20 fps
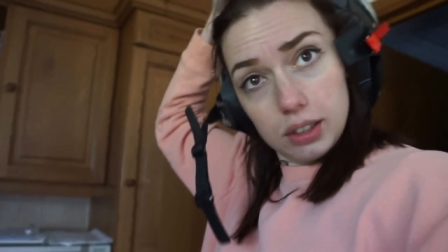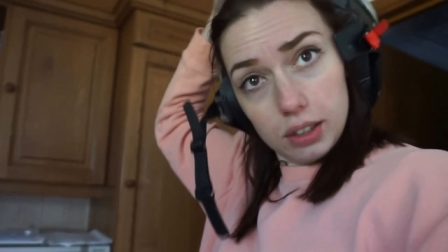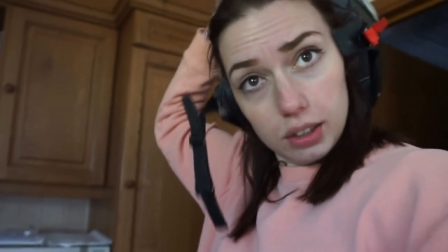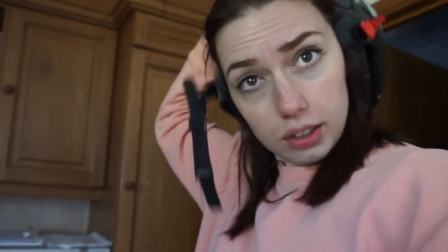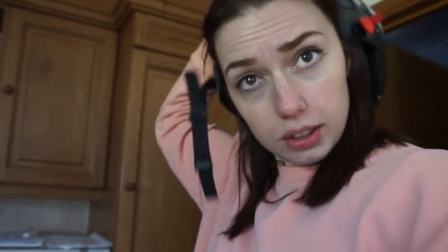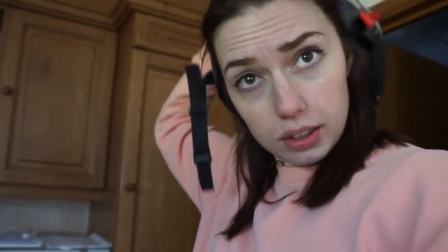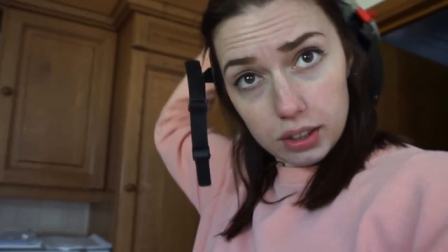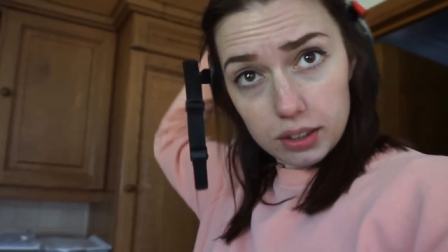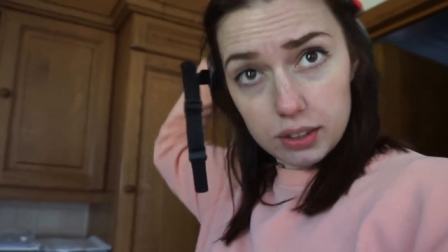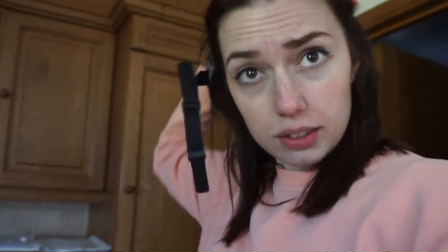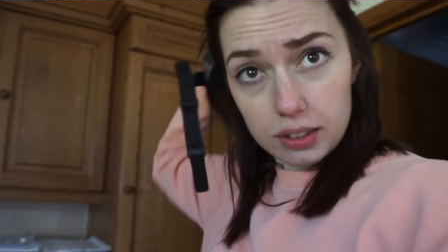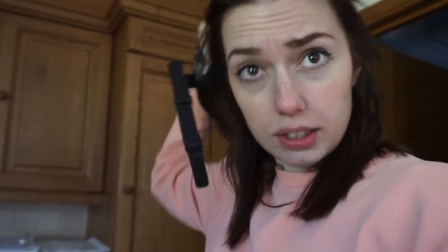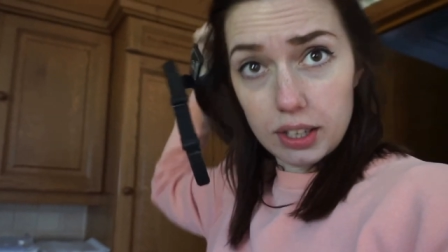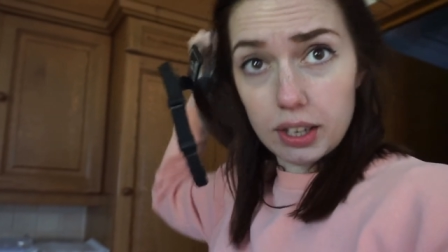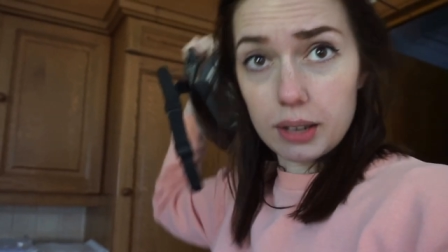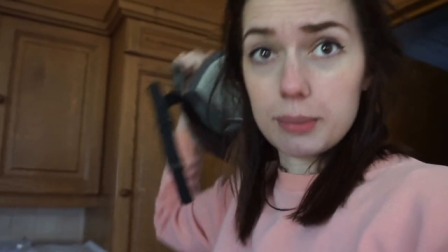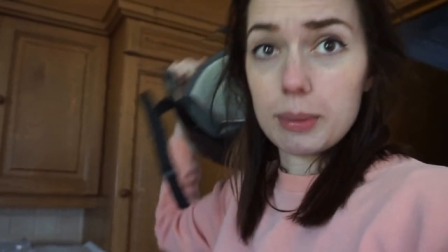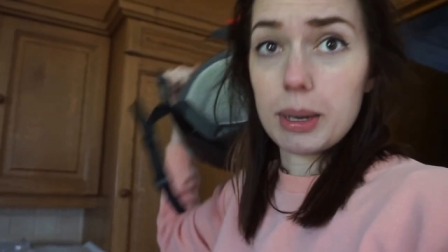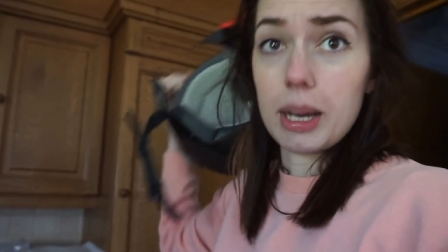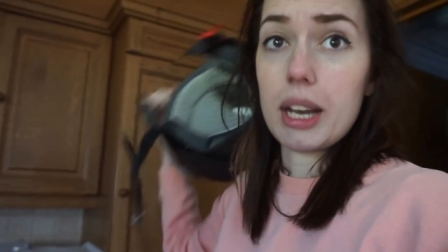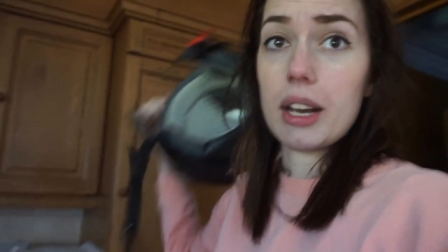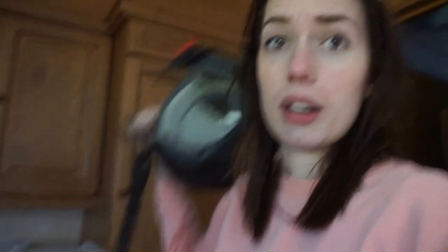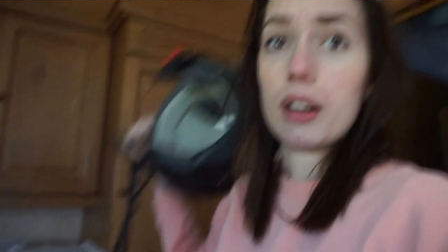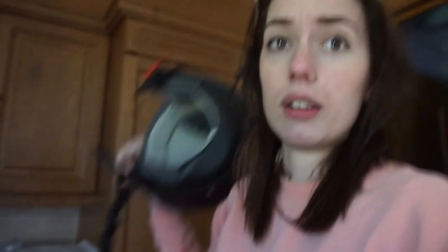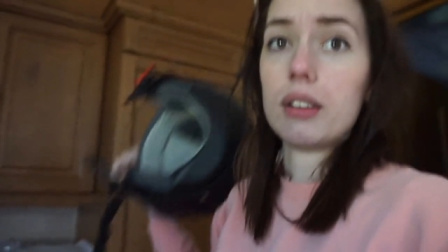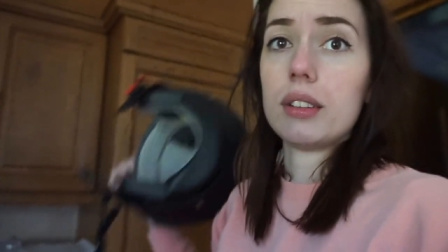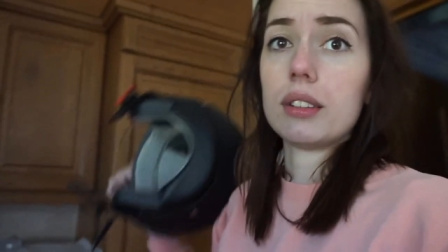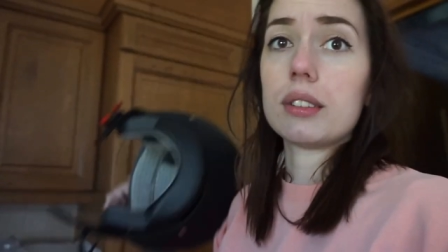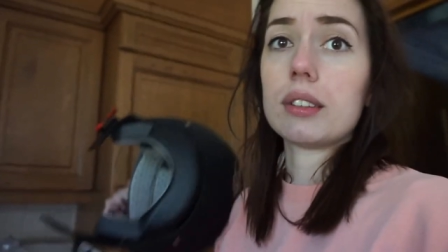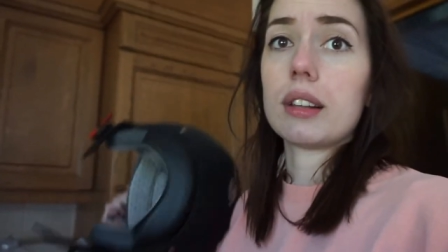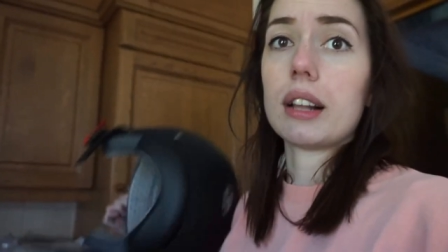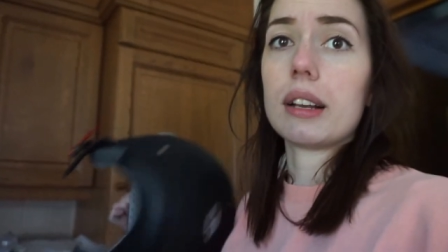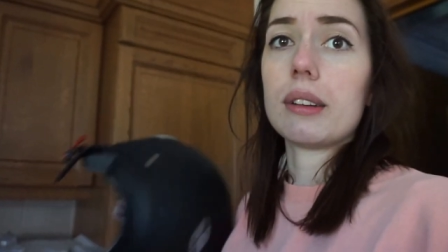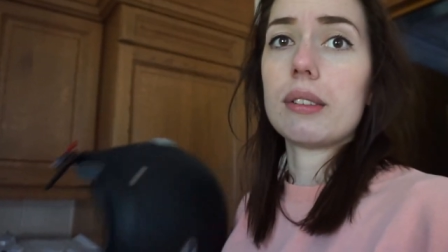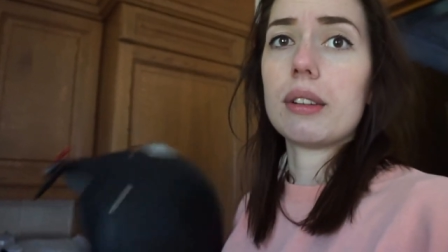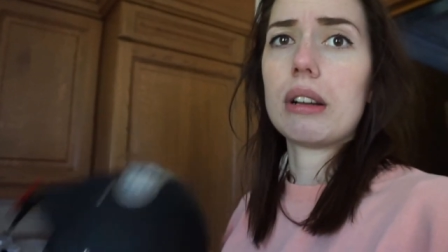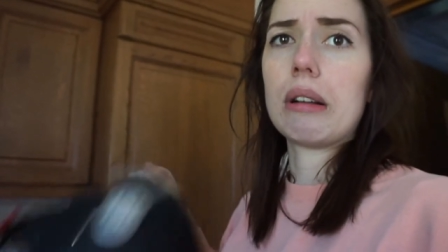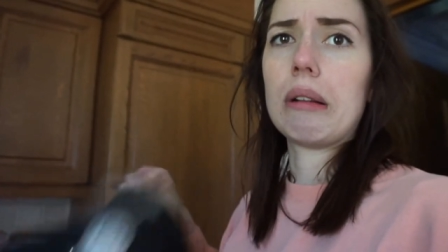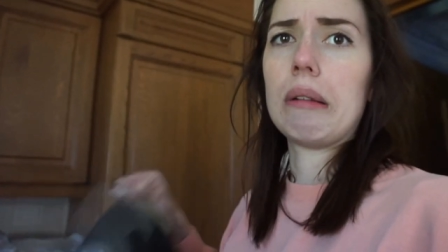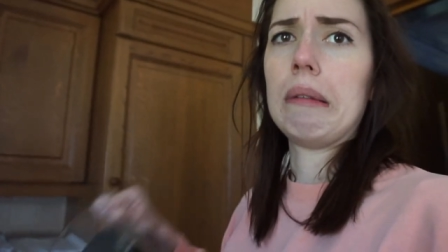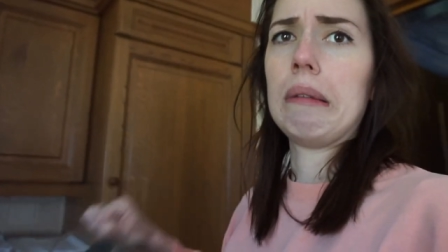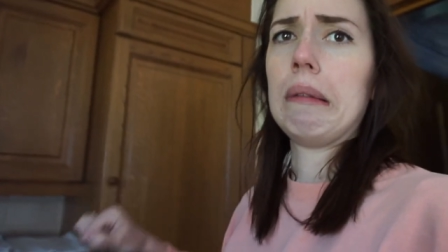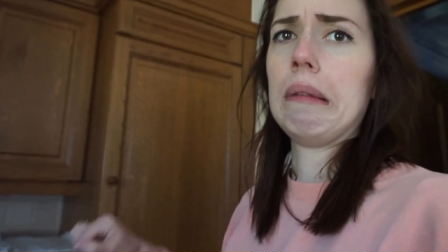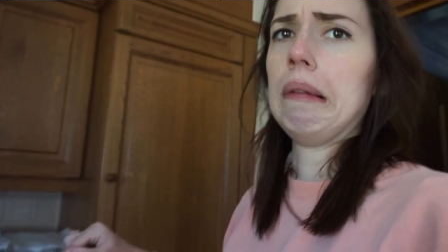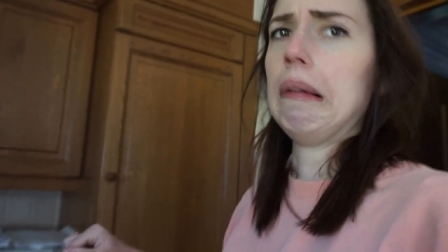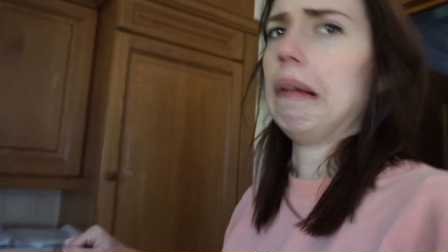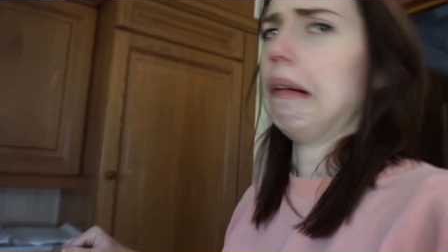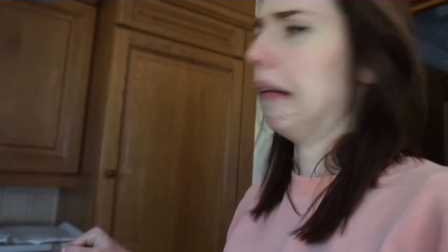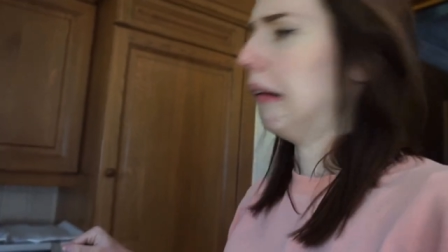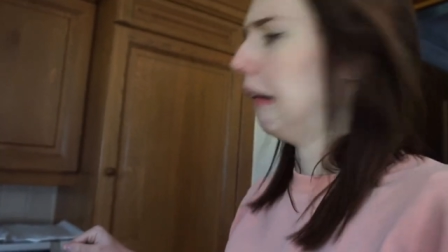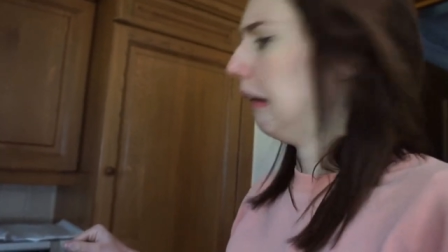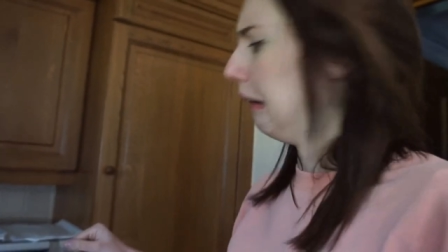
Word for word: You're gonna see how my hair looks like, right? Ooh.